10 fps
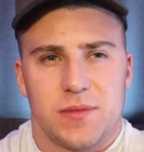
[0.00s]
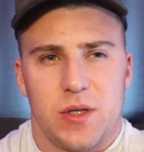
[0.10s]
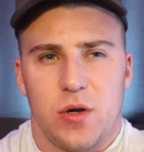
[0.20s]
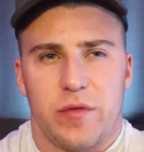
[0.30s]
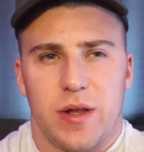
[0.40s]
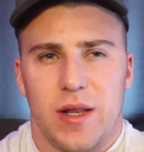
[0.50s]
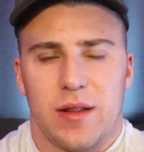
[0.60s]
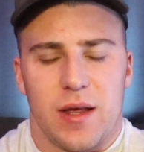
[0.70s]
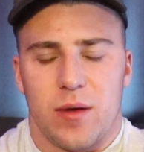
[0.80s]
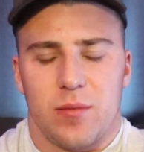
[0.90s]
Do you have any,
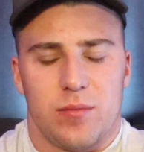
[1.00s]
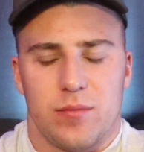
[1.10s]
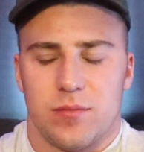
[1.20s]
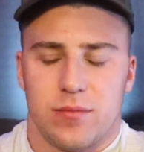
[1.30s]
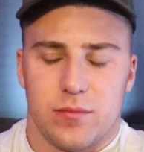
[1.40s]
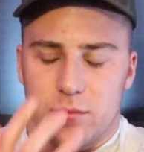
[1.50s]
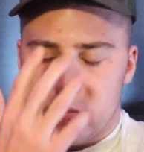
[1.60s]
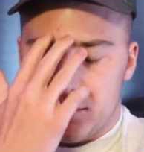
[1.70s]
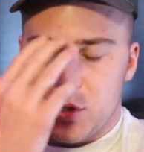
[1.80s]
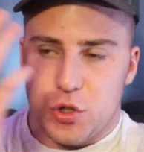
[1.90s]
like,
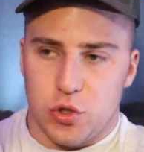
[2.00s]
do